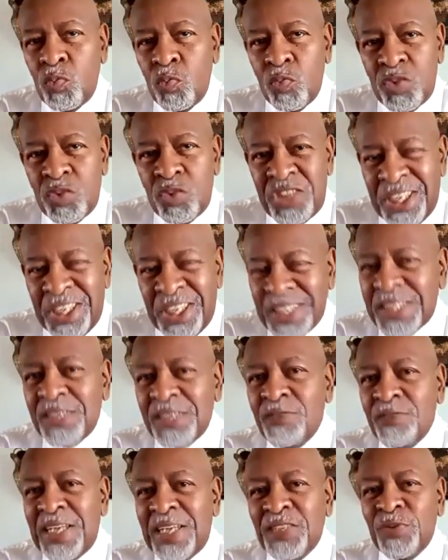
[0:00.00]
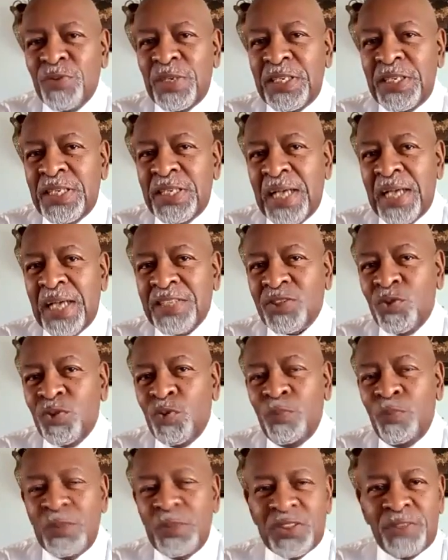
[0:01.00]
didn't graduate high
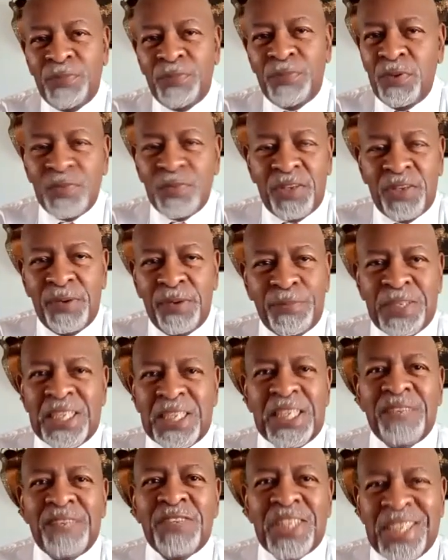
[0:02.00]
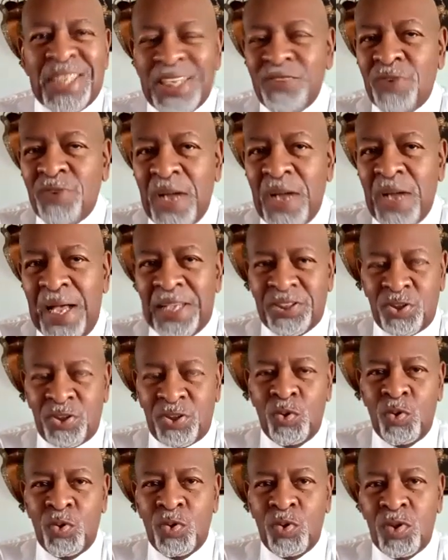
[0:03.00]
school. Some of them didn't even enter high
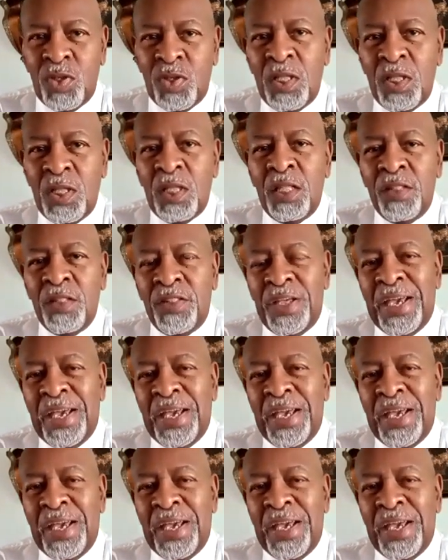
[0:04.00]
school. They